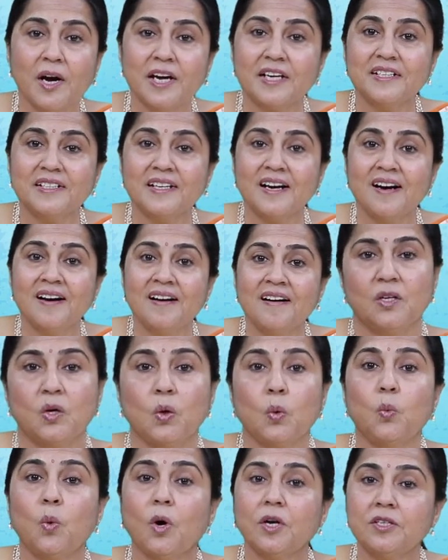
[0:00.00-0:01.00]
idea
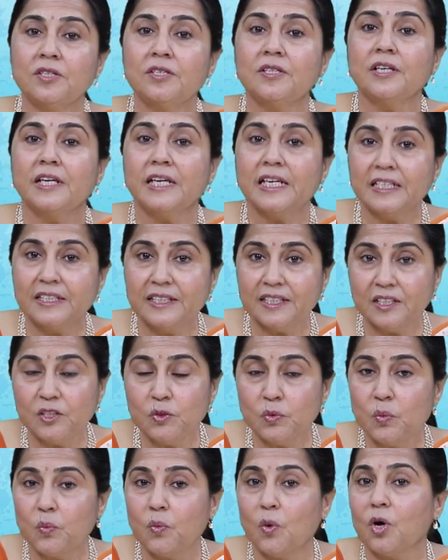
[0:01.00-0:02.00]
what he
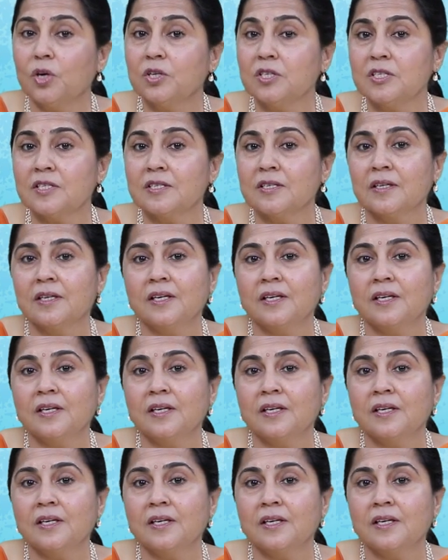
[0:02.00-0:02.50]
did was